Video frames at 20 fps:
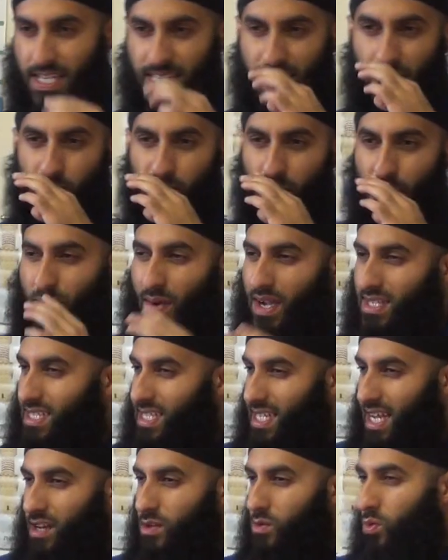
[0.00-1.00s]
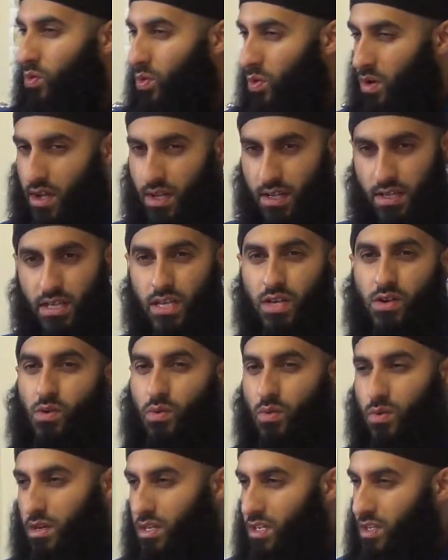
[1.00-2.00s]
They went back to their little, you
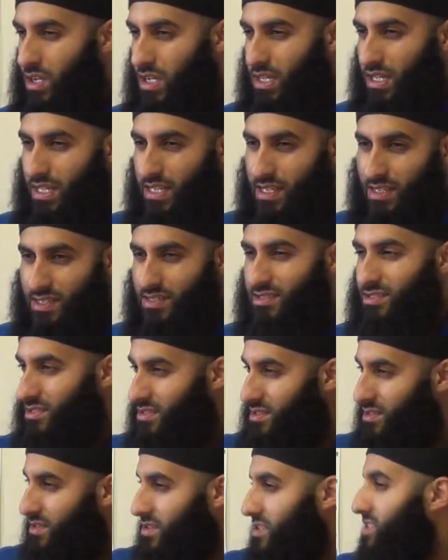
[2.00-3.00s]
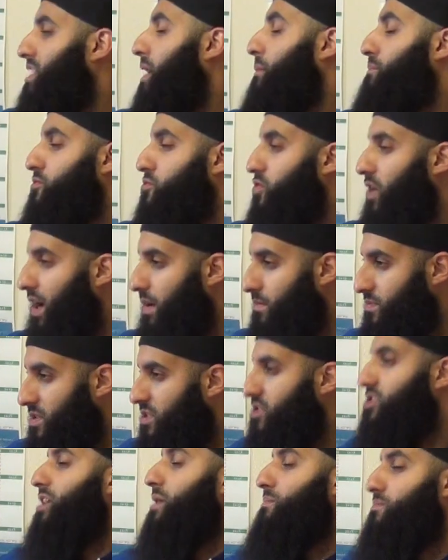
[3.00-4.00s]
know, sub tribes
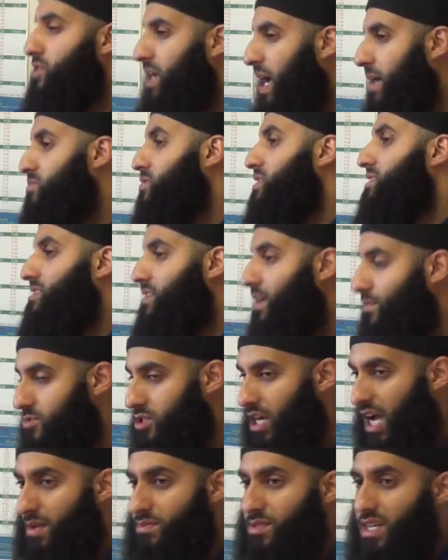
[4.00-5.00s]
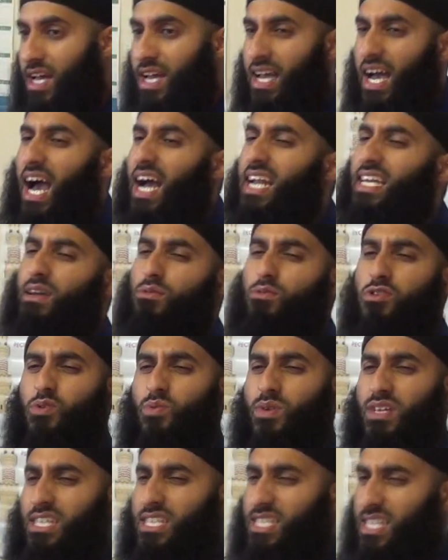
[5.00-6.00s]
and sub tribes within sub tribes, and they were
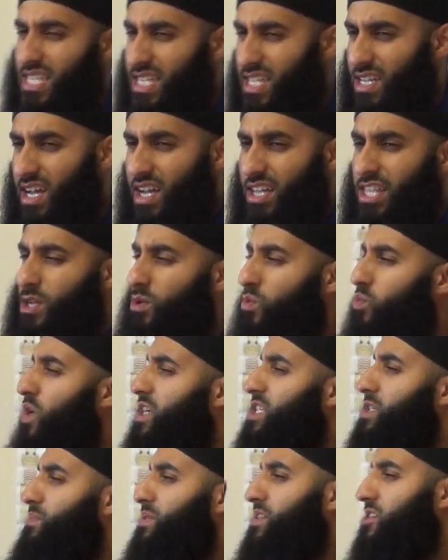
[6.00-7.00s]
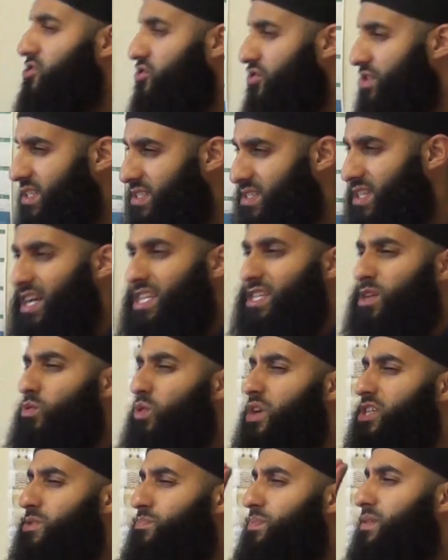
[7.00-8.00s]
doing shirk. They were worshipping trees, they were
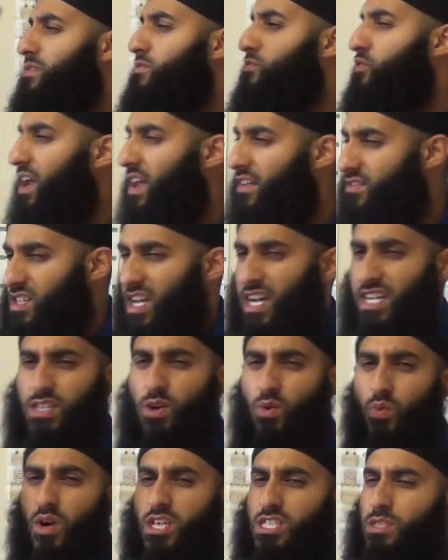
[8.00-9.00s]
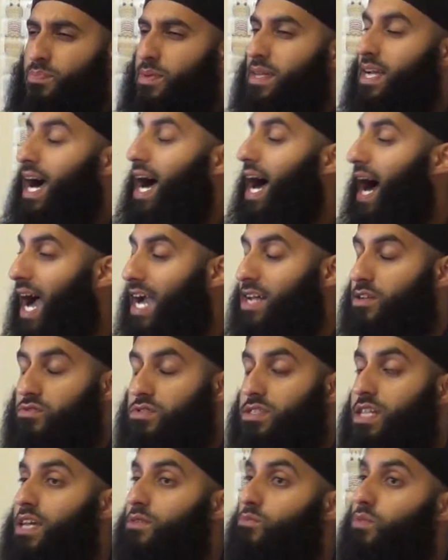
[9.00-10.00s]
worshipping graves, they were worshipping
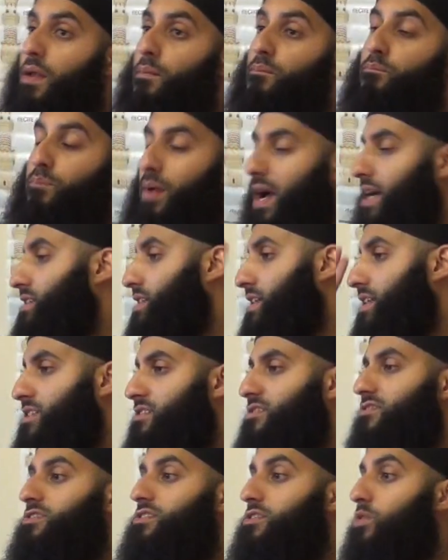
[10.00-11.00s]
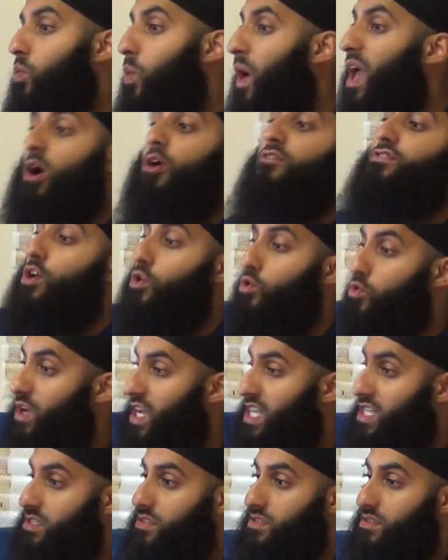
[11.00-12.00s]
idols. They went back to this, the way of the
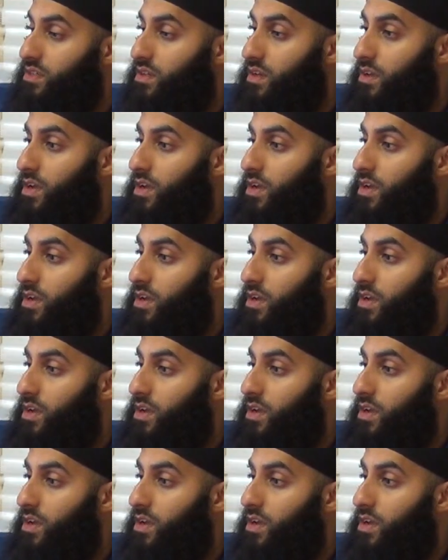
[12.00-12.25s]
Quraysh.